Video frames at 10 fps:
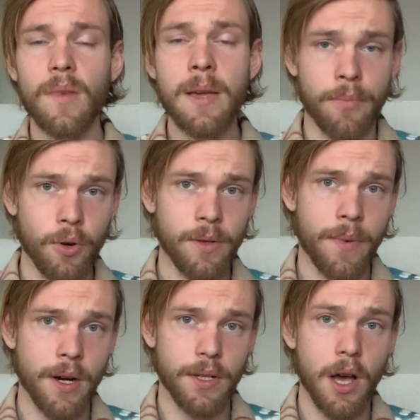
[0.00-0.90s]
important
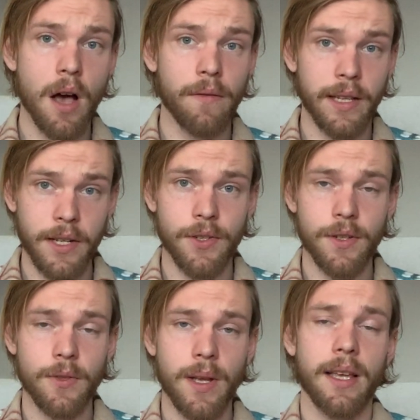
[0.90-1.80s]
part of lineage
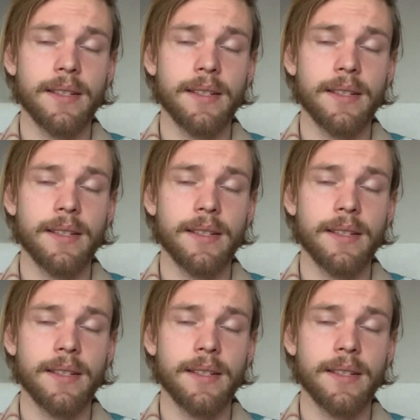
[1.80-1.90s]
as well.